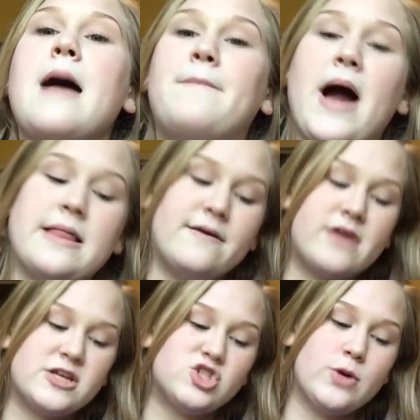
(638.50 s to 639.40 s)
But I love
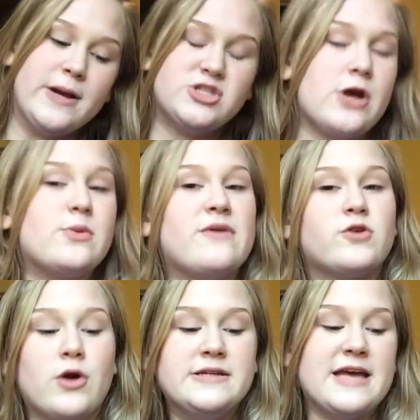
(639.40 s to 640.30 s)
you guys so much. I hope you have a
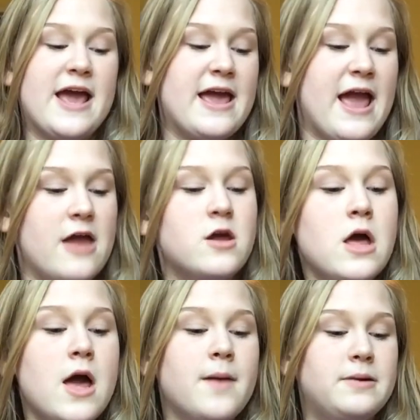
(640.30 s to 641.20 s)
great day, and
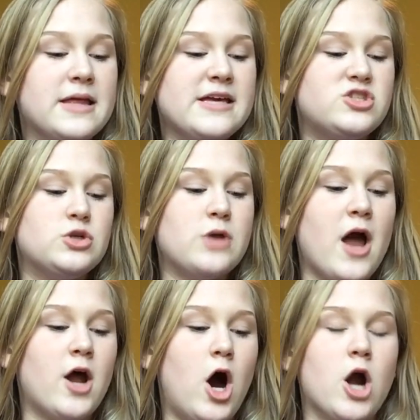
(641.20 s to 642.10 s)
please do
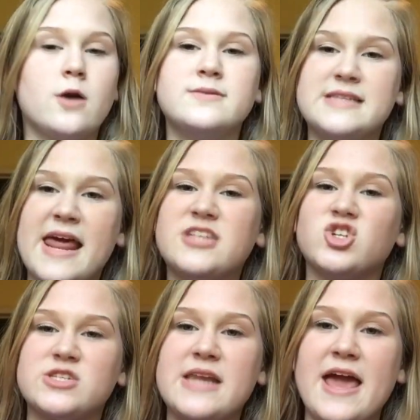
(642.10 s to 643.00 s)
not harm snakes
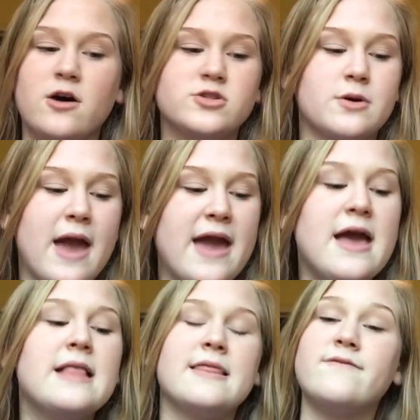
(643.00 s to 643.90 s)
or snails, okay?
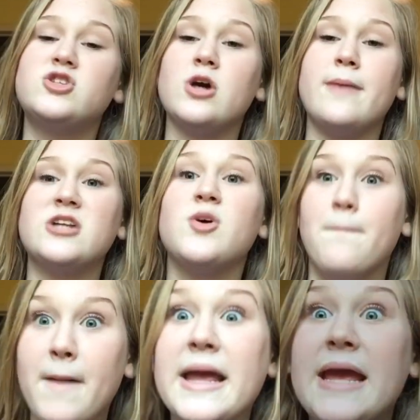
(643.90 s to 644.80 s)
Love you so much.
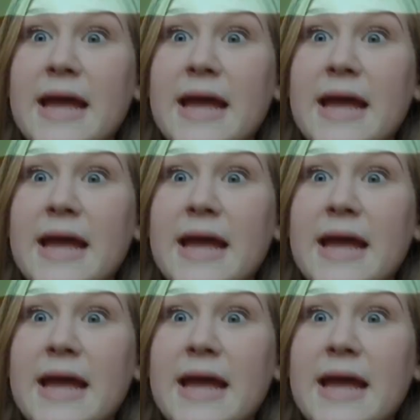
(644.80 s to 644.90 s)
Bye.